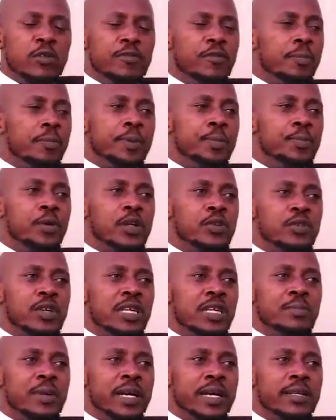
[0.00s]
not for people who want to
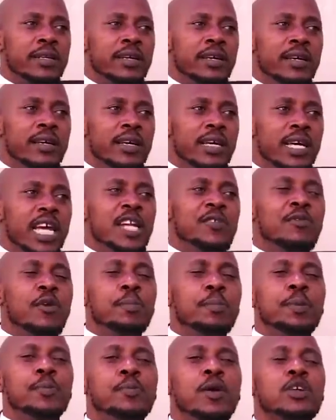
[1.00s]
get married. It's
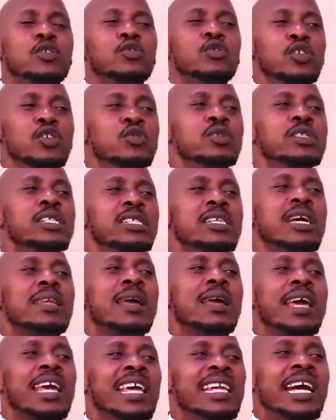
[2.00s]
for people who want to use each
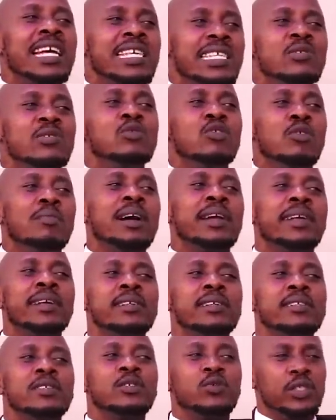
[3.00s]
other in a pseudo
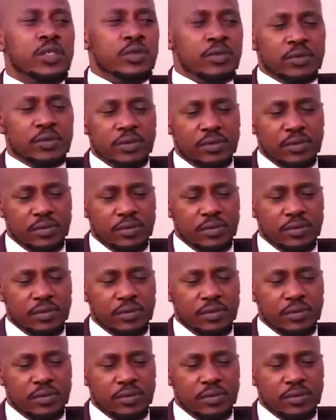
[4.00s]
marriage situation.